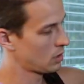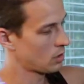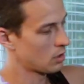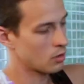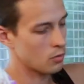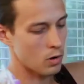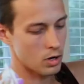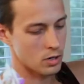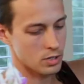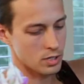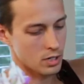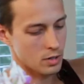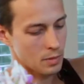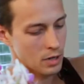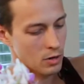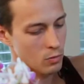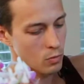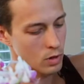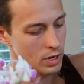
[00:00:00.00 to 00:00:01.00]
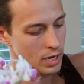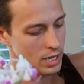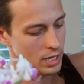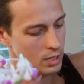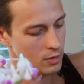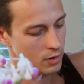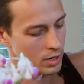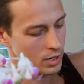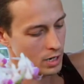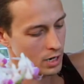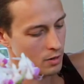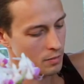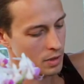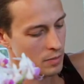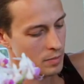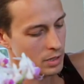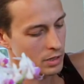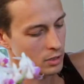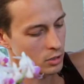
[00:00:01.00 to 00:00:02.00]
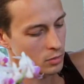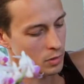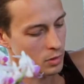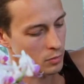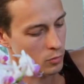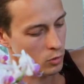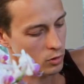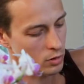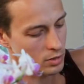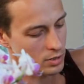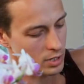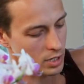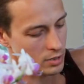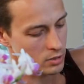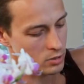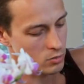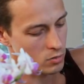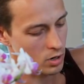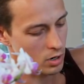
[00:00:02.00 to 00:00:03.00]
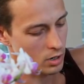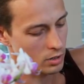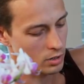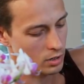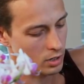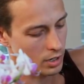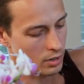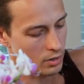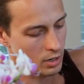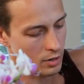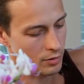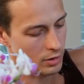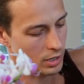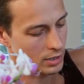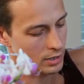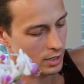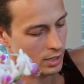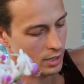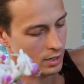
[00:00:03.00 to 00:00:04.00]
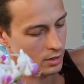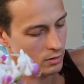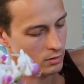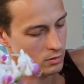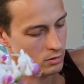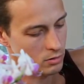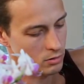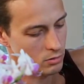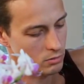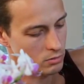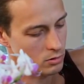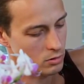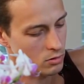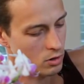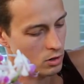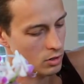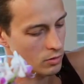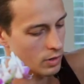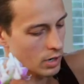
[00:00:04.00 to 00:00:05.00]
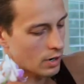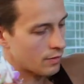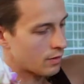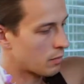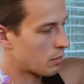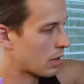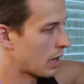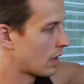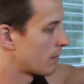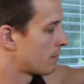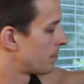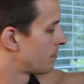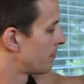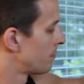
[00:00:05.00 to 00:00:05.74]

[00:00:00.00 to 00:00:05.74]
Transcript: The water's at about 180 right now, maybe a little bit more. It's not too hot. I don't ever like to hit it too hard right off the bat,